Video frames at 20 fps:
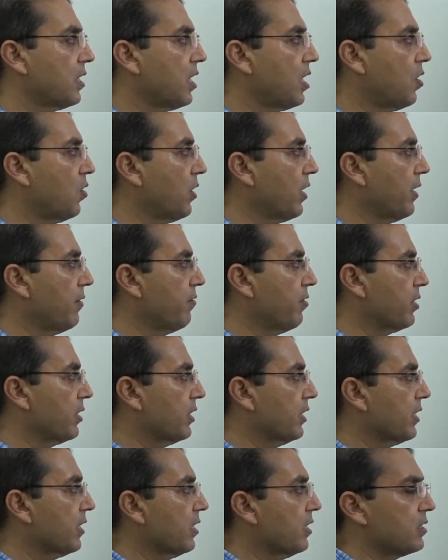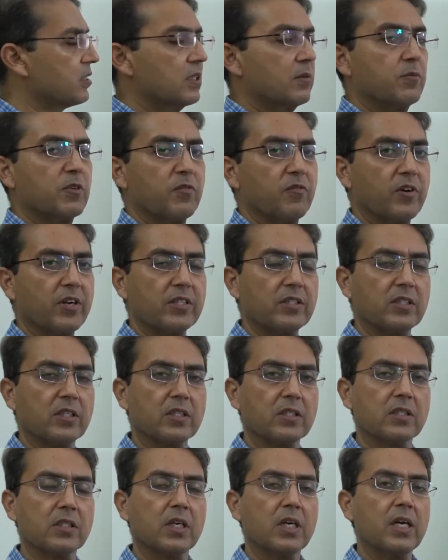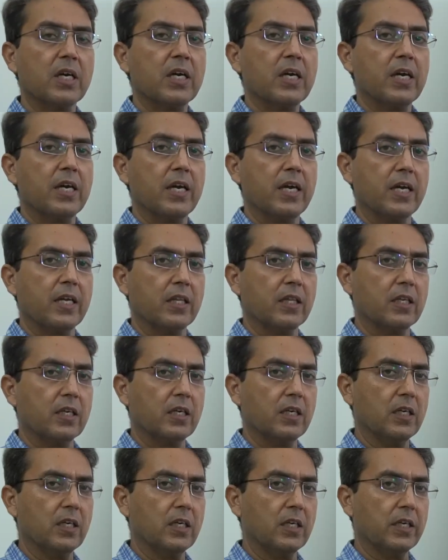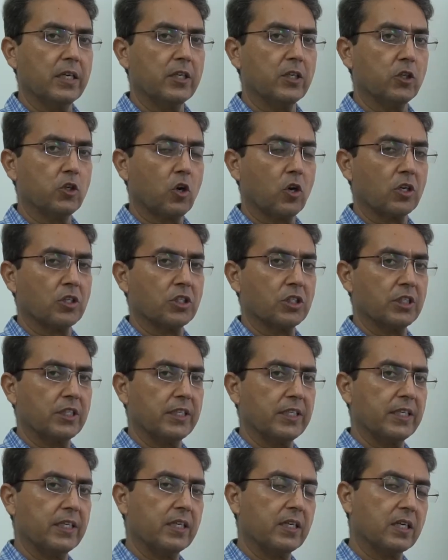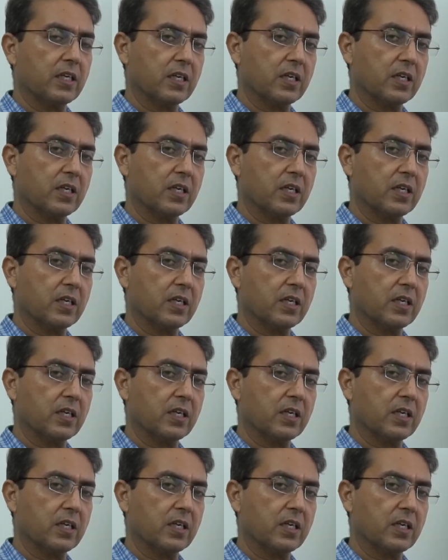However, there are some differences in the etiology